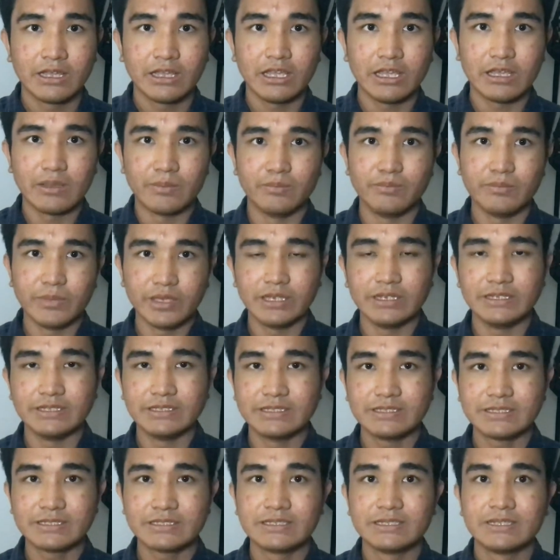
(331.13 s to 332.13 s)
it
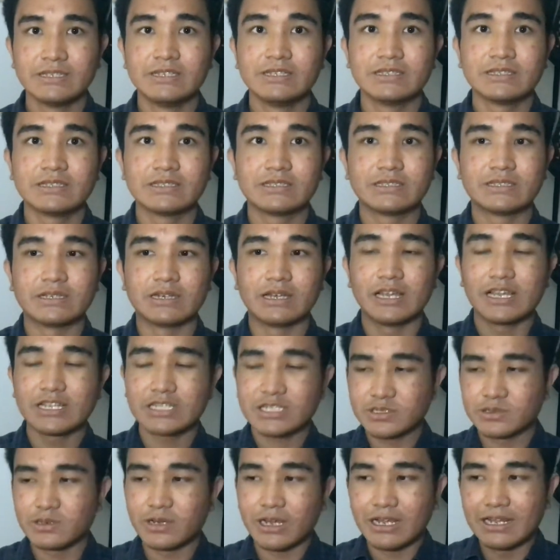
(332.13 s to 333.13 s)
means the
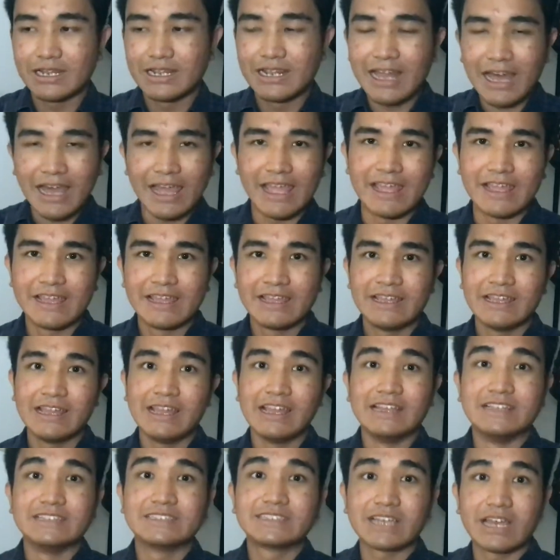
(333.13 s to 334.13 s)
extra light
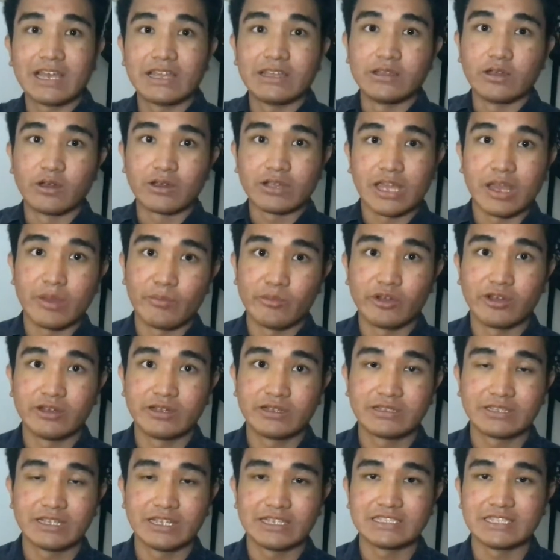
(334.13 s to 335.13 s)
inside your camera,
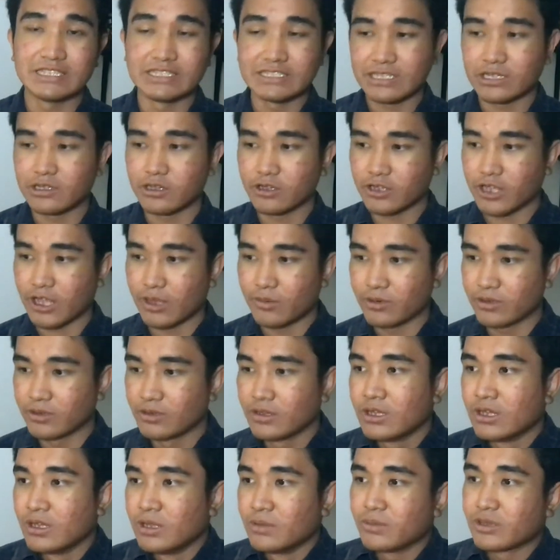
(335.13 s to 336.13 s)
that's inside your camera.
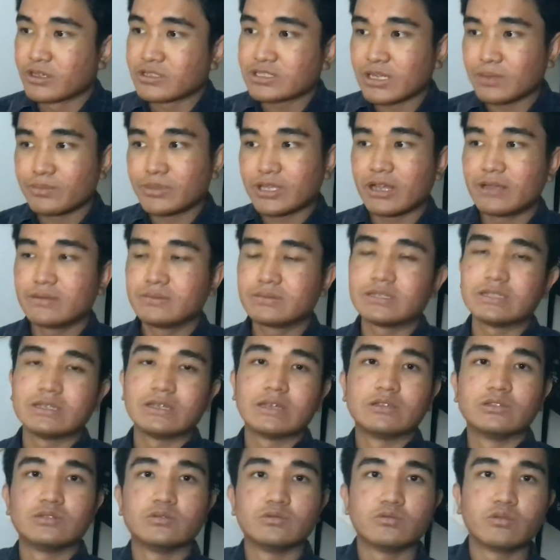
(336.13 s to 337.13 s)
Because sometimes
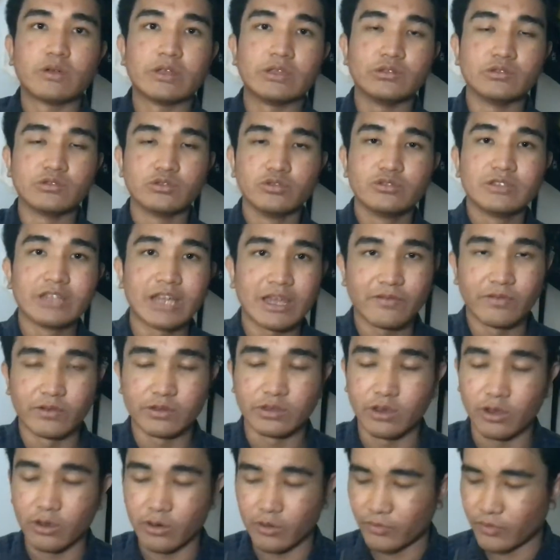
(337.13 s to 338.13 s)
when you do night
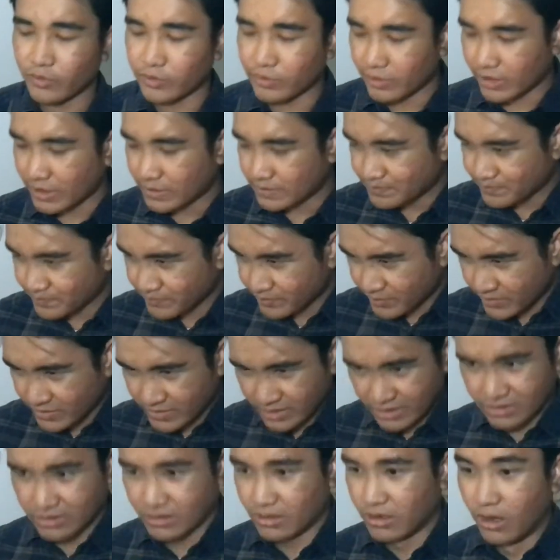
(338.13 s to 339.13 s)
photography, right,
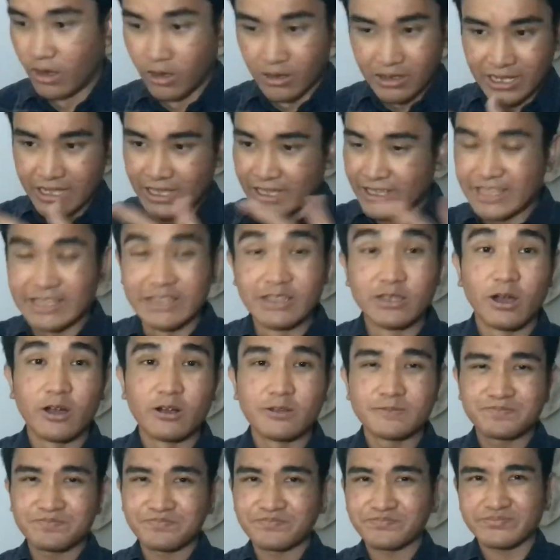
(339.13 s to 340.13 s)
or like
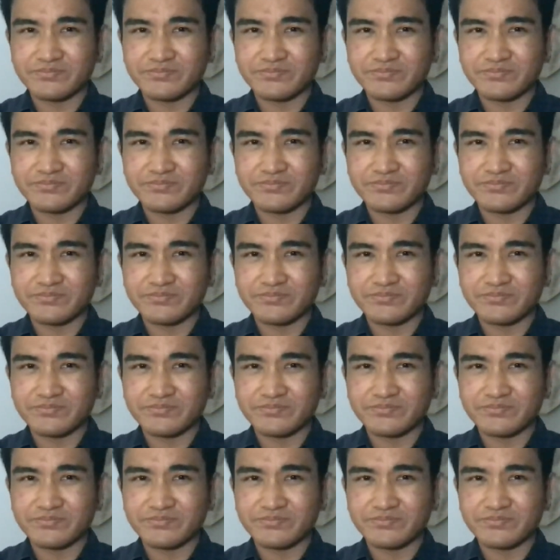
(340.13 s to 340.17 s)
indoor,